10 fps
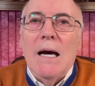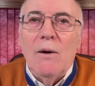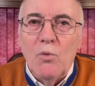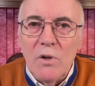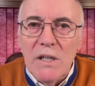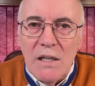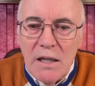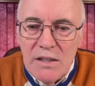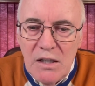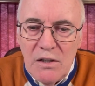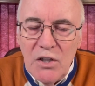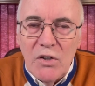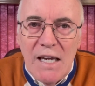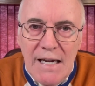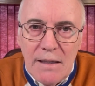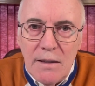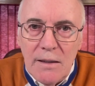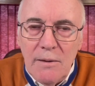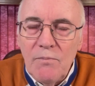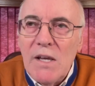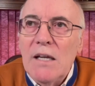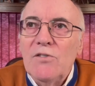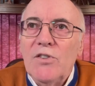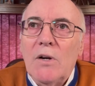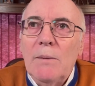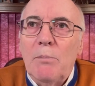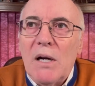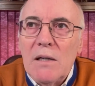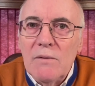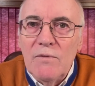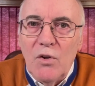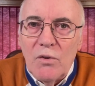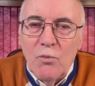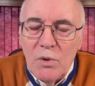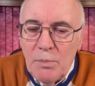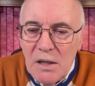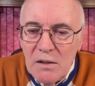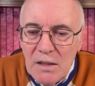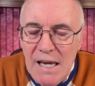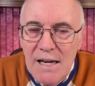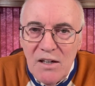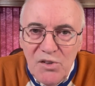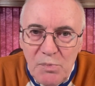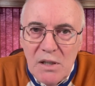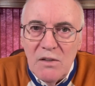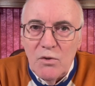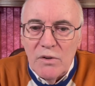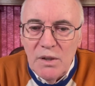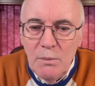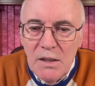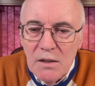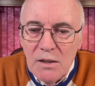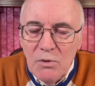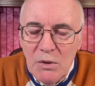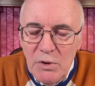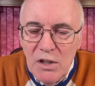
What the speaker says: we're in Ontario, Canada, and so Canada's part of North America. When we